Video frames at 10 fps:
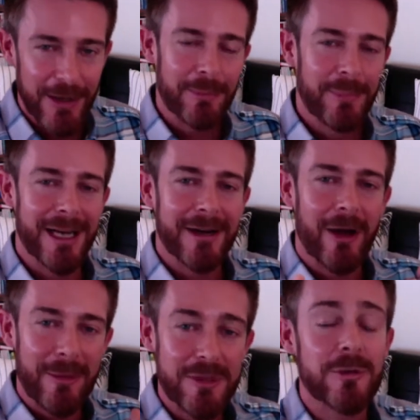But
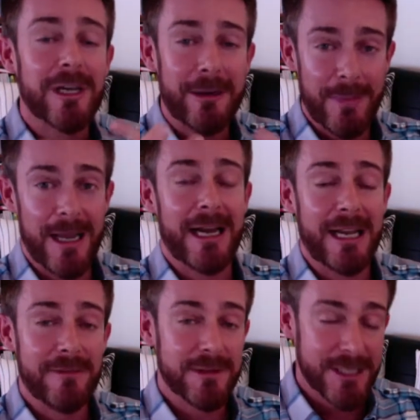I'm talking about
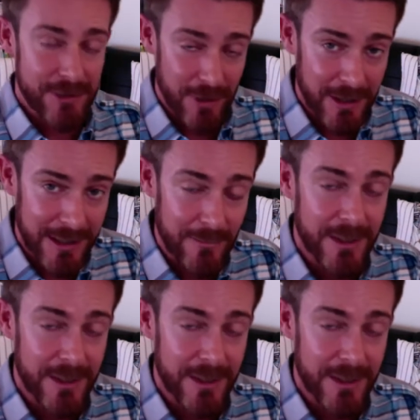if you're struggling